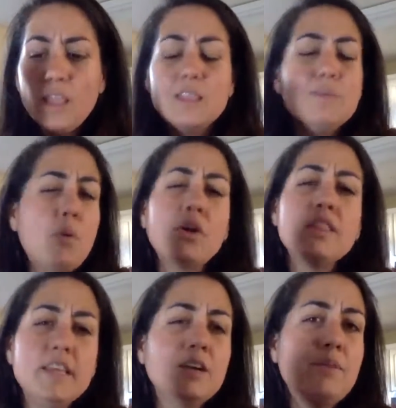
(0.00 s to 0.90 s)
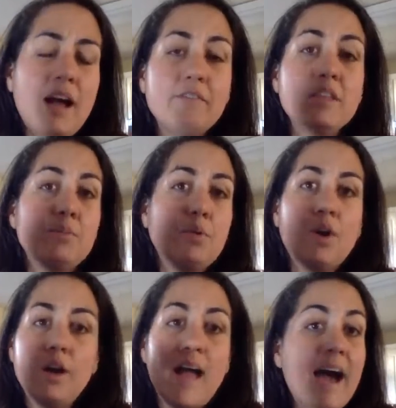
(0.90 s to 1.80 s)
The important thing of having
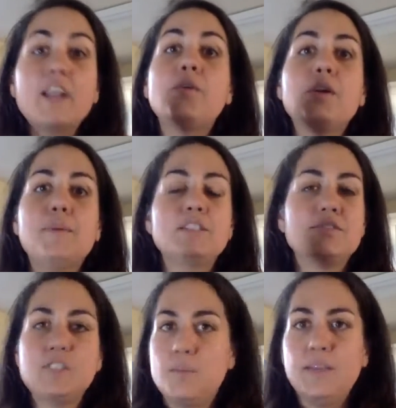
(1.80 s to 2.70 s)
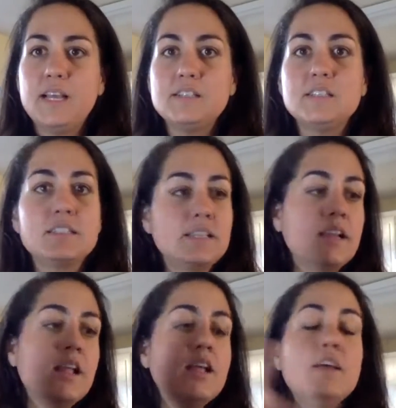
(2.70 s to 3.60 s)
adequate amounts of stomach acid is
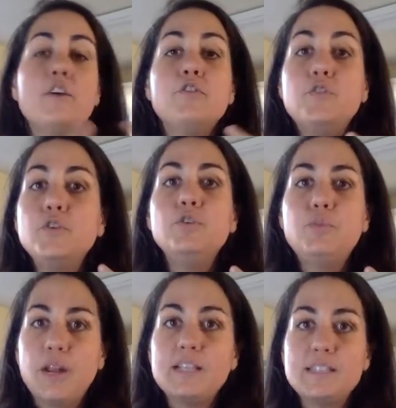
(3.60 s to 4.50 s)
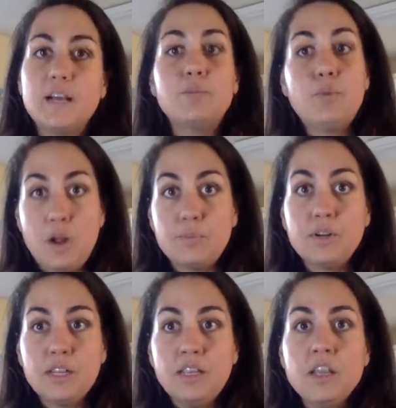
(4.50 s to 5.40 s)
that food breaks down
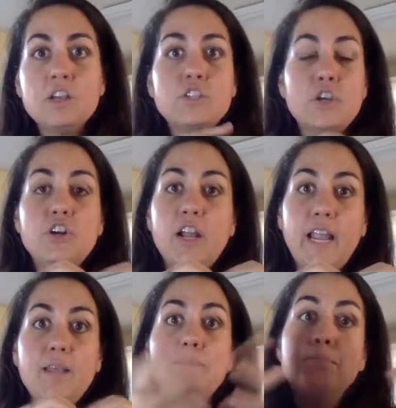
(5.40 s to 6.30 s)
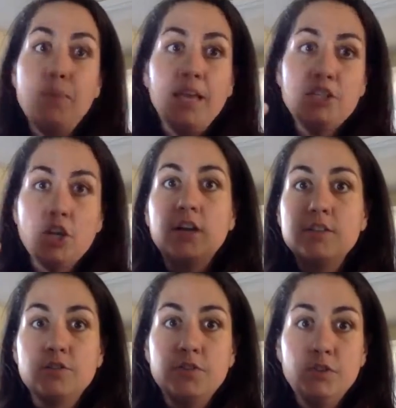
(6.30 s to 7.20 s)
properly. So you're not getting big chunks
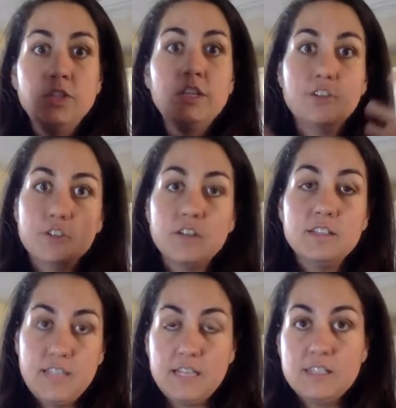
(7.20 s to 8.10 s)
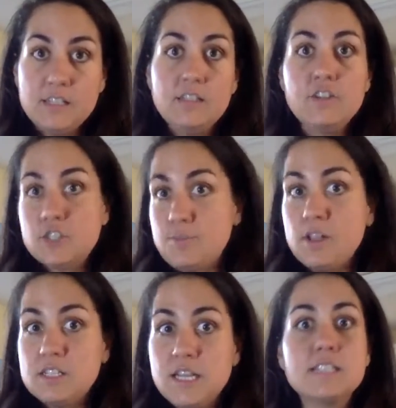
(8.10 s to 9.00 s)
of food in your intestine, in your
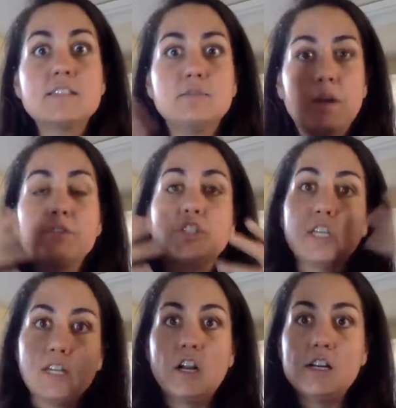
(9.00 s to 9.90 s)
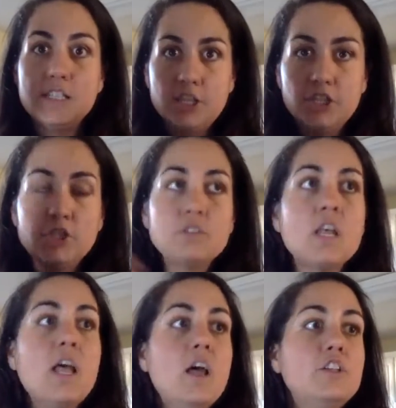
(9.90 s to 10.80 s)
small intestine, right? Which can cause issues,
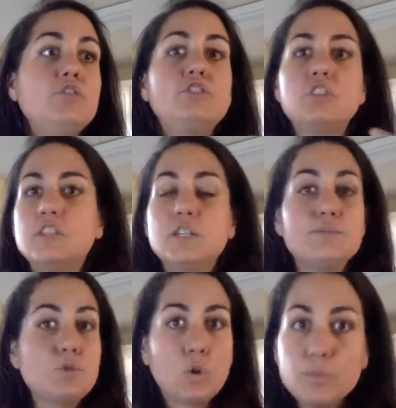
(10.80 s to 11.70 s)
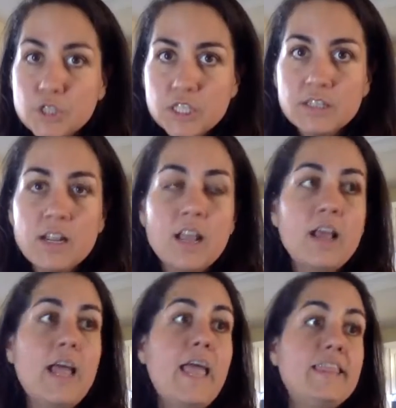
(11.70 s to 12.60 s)
nutrient absorption.
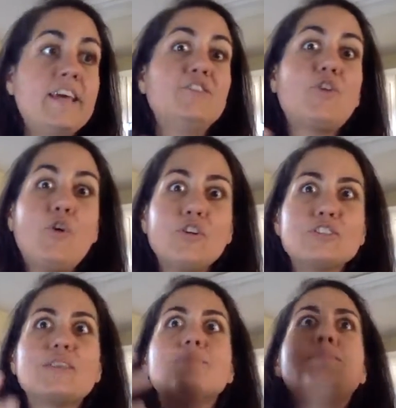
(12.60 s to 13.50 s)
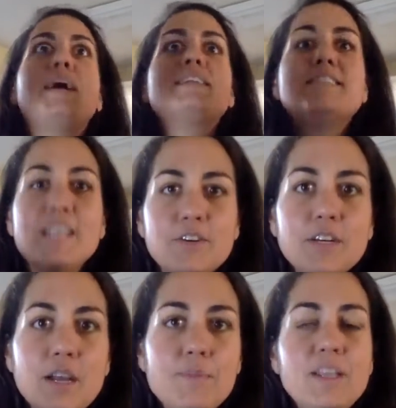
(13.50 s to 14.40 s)
And then, of course,
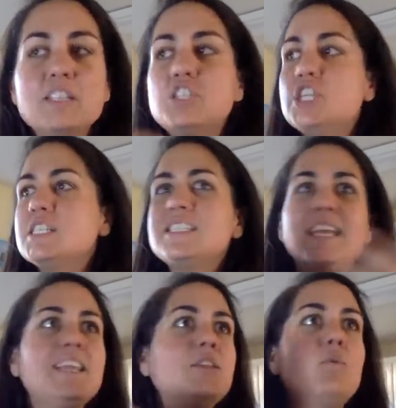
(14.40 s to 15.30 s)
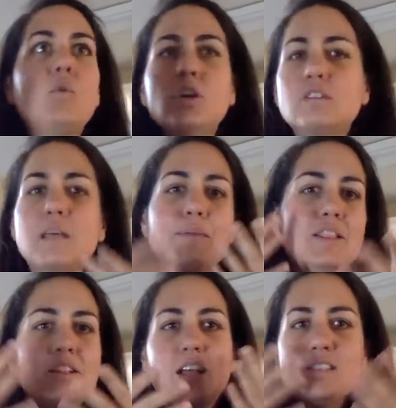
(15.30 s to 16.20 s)
bacteria, because just in the world, I
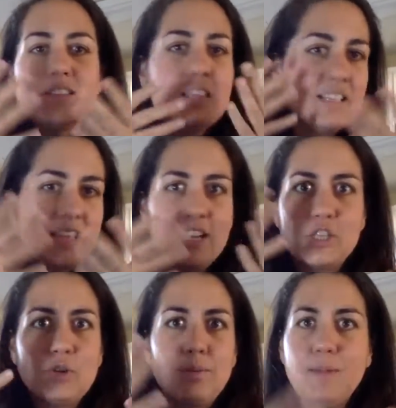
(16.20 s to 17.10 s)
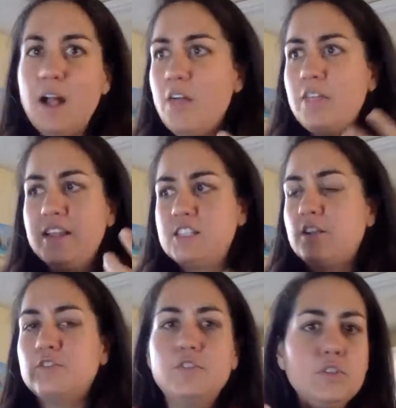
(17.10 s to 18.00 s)
mean, lots of things get into our mouth and it's
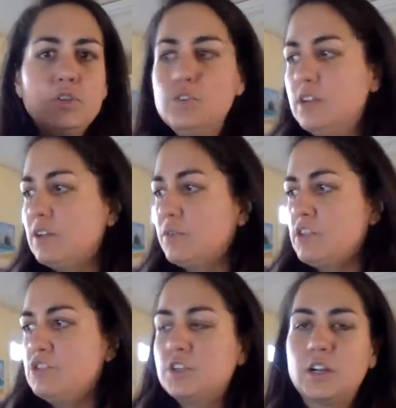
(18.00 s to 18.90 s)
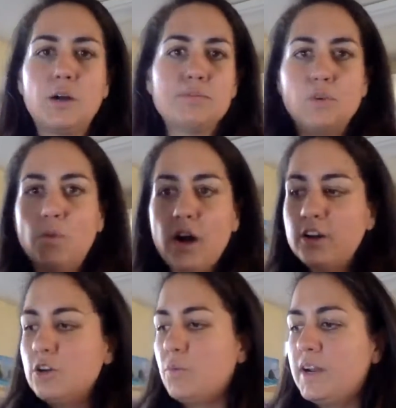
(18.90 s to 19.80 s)
on food. And when you drink cups of
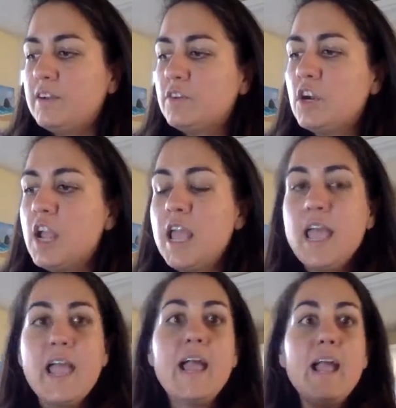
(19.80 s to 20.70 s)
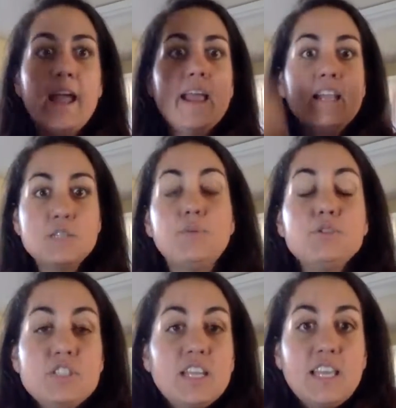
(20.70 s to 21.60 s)
water, whatever, it's
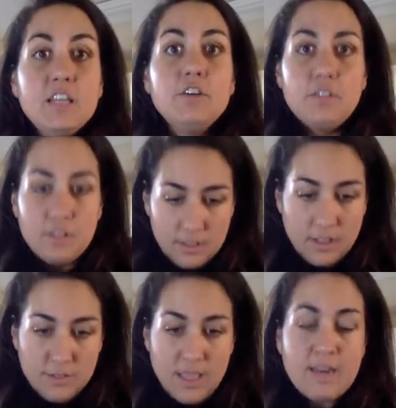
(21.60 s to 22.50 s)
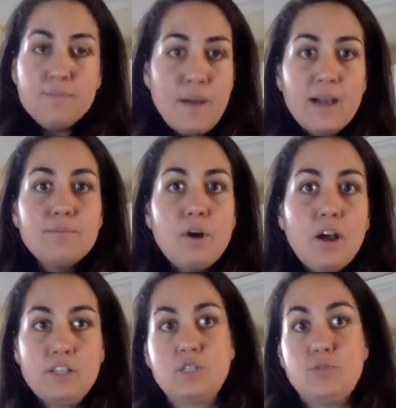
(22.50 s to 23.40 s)
supposed to kill any bad
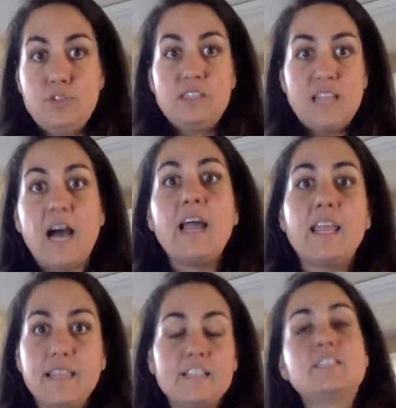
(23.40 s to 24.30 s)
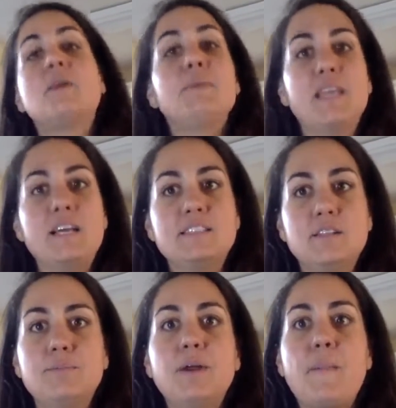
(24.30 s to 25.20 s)
bugs are supposed to die in that stomach
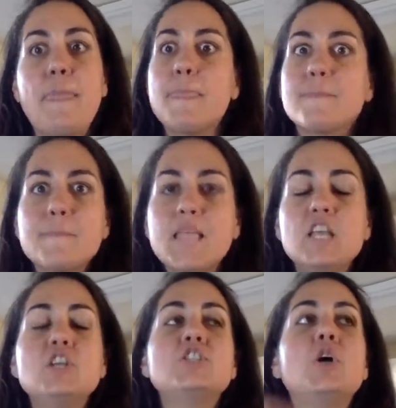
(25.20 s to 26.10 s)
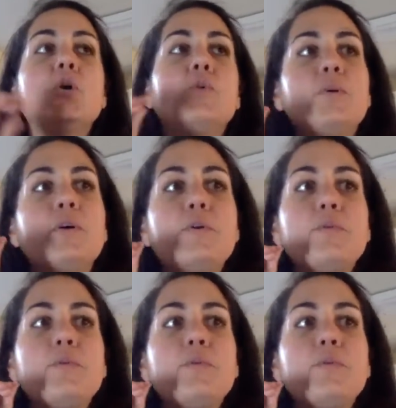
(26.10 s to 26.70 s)
acid. But so